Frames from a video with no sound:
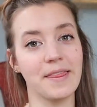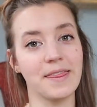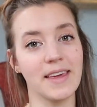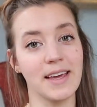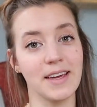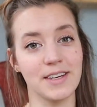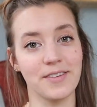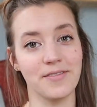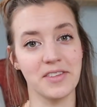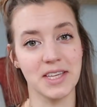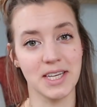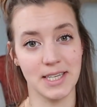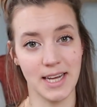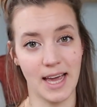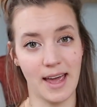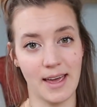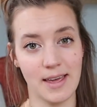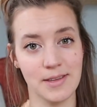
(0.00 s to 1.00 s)
at the end of the
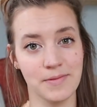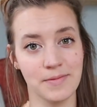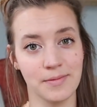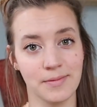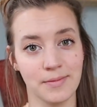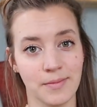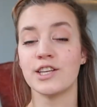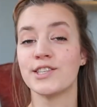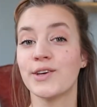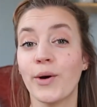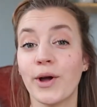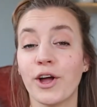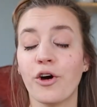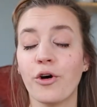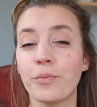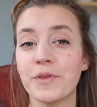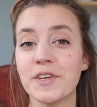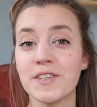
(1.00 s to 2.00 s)
day. So I
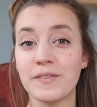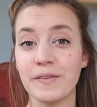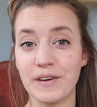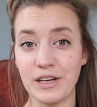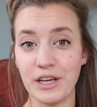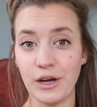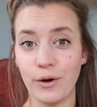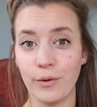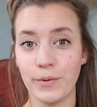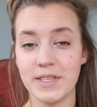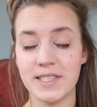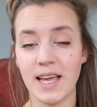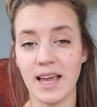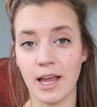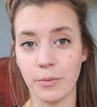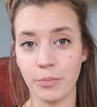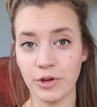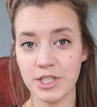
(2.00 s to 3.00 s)
hope this video was
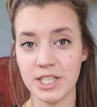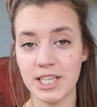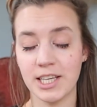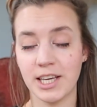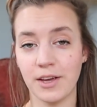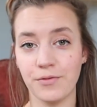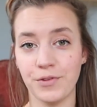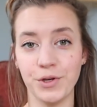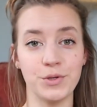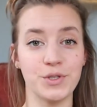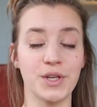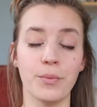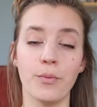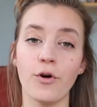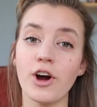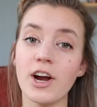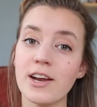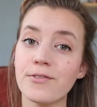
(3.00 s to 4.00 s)
able to give you some
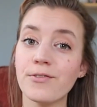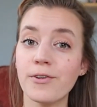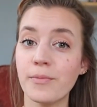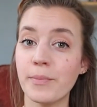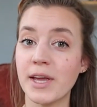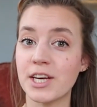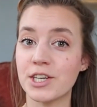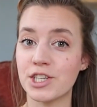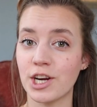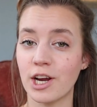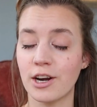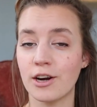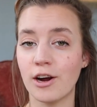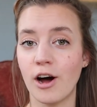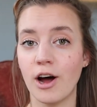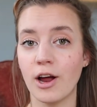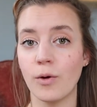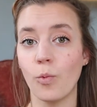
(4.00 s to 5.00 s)
more information
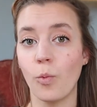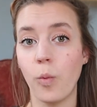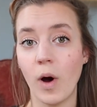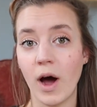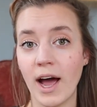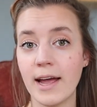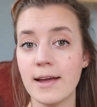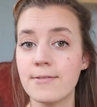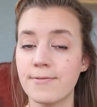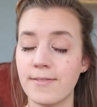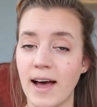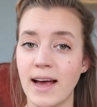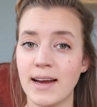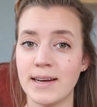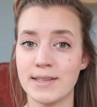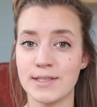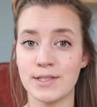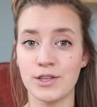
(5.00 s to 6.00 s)
on why
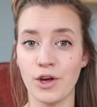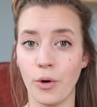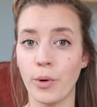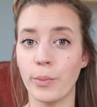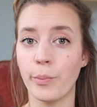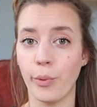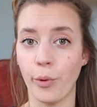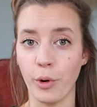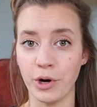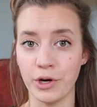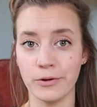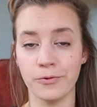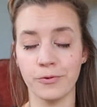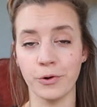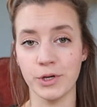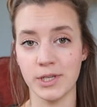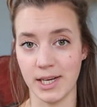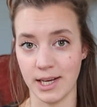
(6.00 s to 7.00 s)
fat is so important
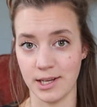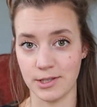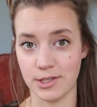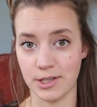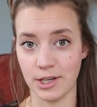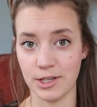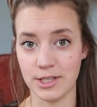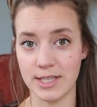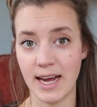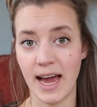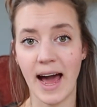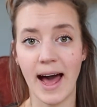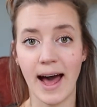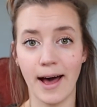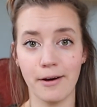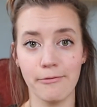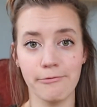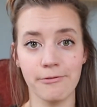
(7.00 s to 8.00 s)
for dancers to
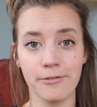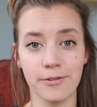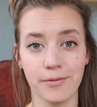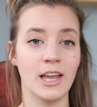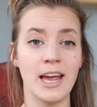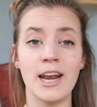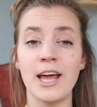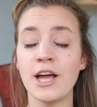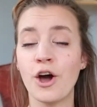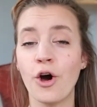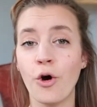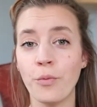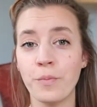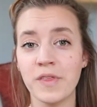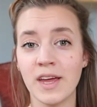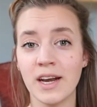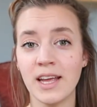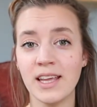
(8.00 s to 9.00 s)
have. And I
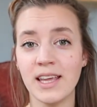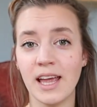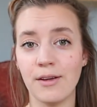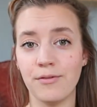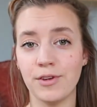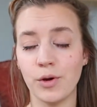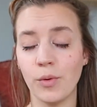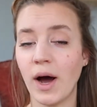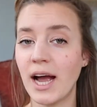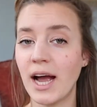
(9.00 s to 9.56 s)
hope that it gave you